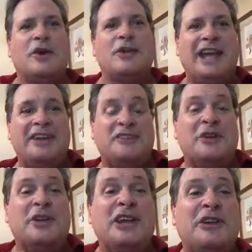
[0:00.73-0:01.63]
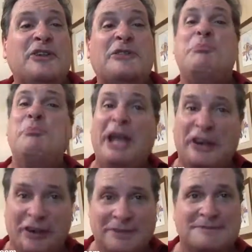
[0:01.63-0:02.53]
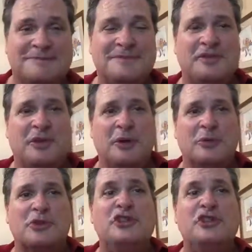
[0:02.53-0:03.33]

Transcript: Okay, so here's better. So